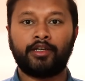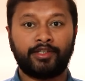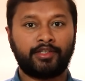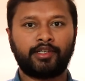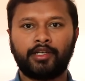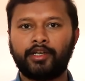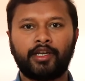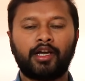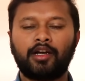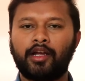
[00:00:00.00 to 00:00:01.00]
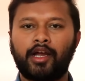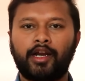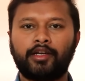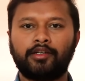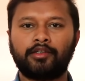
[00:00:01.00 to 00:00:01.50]
digital India
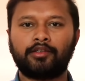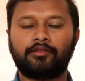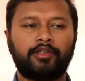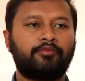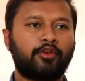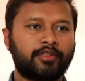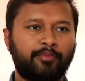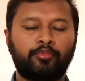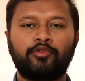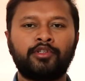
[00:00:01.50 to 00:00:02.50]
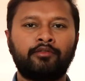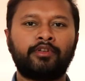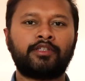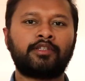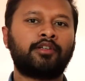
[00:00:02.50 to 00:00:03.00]
and uh, it was an approach in
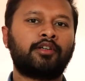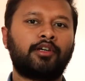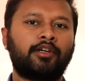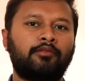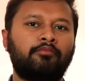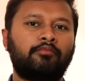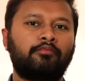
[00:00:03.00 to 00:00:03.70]
which uh,